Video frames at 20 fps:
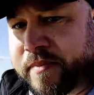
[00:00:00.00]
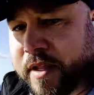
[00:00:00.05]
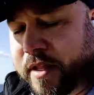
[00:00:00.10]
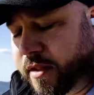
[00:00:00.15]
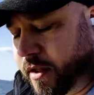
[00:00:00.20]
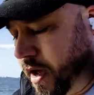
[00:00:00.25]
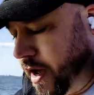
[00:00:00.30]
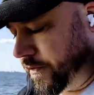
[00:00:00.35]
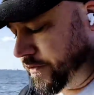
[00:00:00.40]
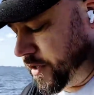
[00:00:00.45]

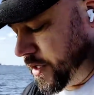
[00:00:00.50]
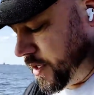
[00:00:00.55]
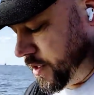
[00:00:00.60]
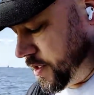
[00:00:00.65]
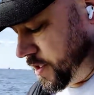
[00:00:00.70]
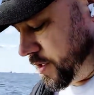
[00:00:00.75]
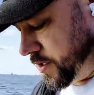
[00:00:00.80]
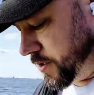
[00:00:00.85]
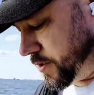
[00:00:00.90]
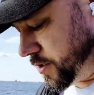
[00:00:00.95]
Now I've done
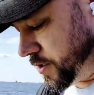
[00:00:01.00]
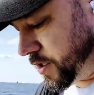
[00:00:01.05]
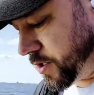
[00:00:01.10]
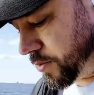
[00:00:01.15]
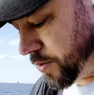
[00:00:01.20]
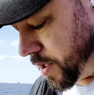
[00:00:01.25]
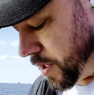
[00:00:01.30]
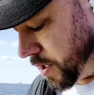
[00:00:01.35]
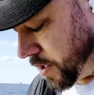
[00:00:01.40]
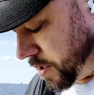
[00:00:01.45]
deals to
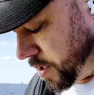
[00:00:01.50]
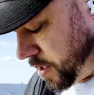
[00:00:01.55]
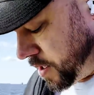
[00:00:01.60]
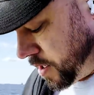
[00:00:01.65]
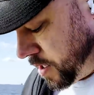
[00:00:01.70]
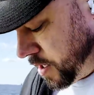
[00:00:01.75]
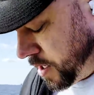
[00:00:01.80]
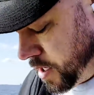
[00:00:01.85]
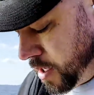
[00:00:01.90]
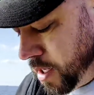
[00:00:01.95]
where
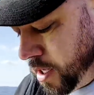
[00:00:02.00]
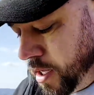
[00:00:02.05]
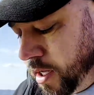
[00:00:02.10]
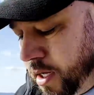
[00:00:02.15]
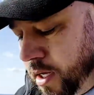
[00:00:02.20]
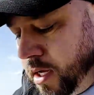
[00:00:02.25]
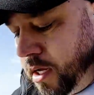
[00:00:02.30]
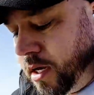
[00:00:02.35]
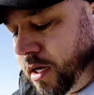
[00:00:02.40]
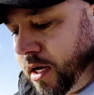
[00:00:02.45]

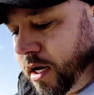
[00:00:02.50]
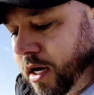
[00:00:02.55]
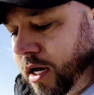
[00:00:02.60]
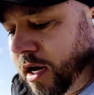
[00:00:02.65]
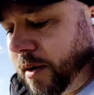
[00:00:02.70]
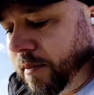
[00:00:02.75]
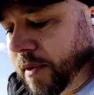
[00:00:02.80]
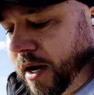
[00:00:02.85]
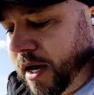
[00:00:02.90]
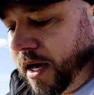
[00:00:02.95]

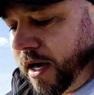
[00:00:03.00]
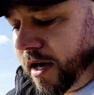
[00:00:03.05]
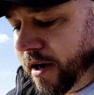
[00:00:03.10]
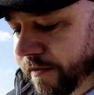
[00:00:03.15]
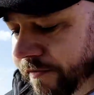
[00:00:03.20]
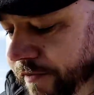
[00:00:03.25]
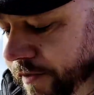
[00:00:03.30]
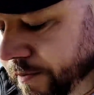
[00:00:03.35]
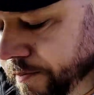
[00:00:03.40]
I have